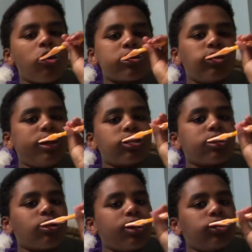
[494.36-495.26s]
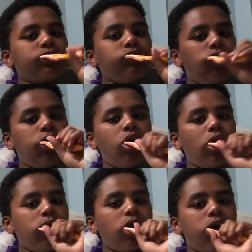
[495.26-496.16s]
so that's kind of cool.
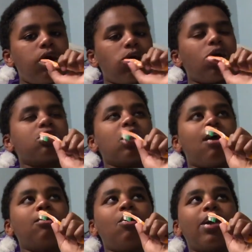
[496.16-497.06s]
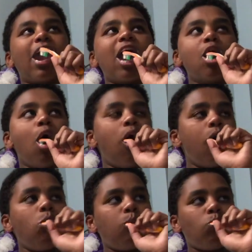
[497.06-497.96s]
I'm going in
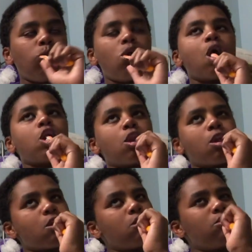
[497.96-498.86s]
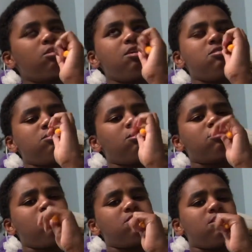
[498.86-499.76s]
Tuesdays and
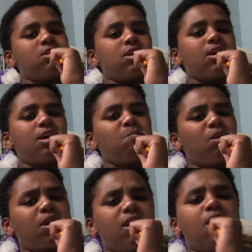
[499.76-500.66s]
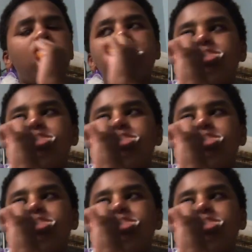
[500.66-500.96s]
Thursdays, I think. I'm working.